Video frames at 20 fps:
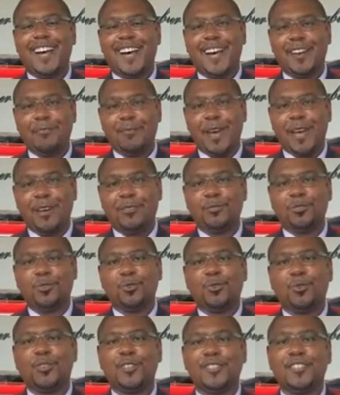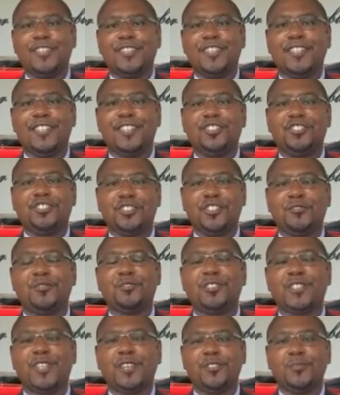I'm Michael Jordan,
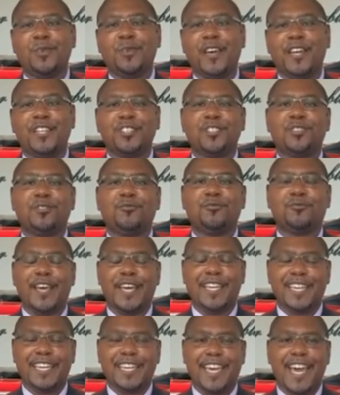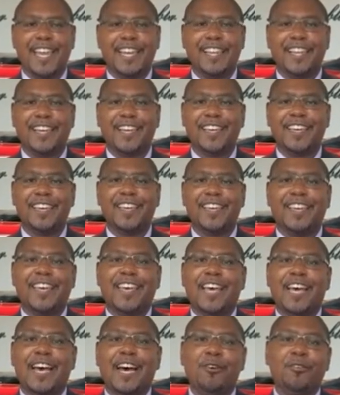General Sales Manager, Radley Cadillac.
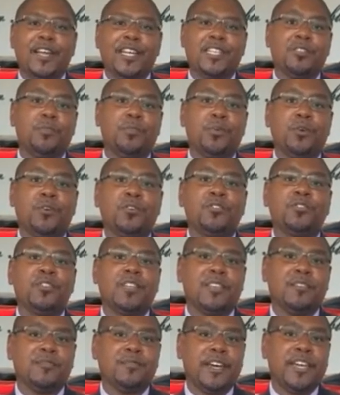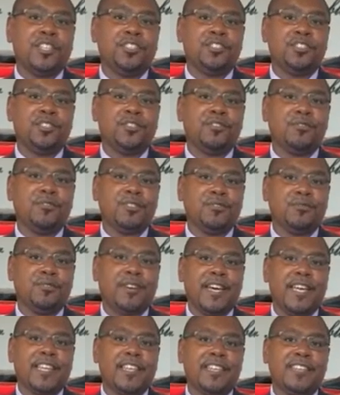I would like to personally invite you to
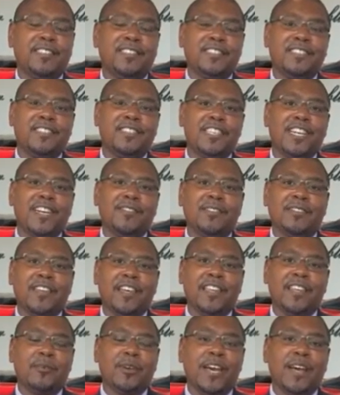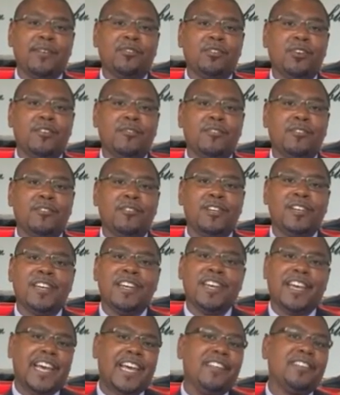Radley to see everything that we have to offer
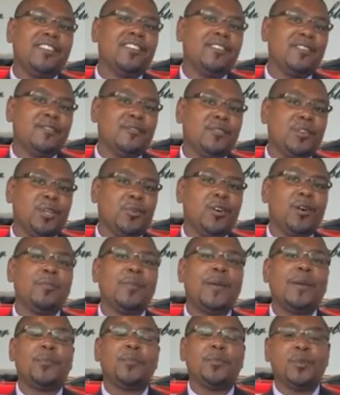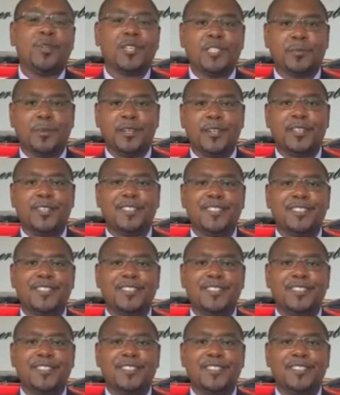and deliver you a memorable experience.